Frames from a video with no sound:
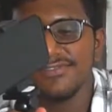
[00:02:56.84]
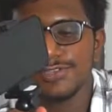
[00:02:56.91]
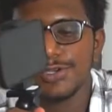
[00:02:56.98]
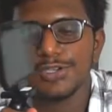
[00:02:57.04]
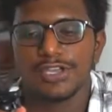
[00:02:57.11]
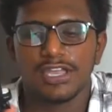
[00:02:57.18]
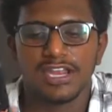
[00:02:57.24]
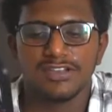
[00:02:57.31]
So
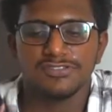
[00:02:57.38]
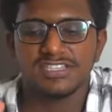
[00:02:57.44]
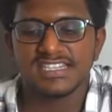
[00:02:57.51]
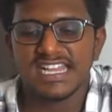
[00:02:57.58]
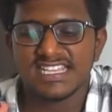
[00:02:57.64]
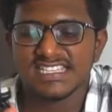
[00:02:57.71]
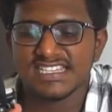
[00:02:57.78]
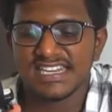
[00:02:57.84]
you can use it
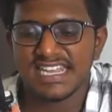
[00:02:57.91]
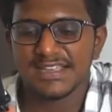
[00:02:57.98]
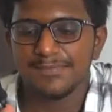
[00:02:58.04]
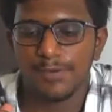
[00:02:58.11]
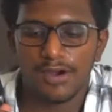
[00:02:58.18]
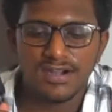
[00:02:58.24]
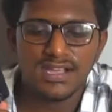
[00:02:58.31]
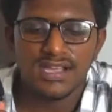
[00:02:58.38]
as a
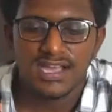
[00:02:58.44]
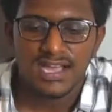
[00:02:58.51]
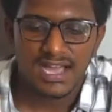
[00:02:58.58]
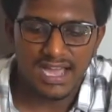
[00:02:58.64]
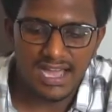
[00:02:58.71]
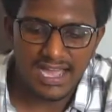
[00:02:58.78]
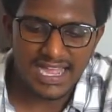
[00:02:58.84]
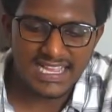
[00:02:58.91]
tripod.
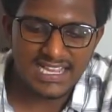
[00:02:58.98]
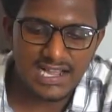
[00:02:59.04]
I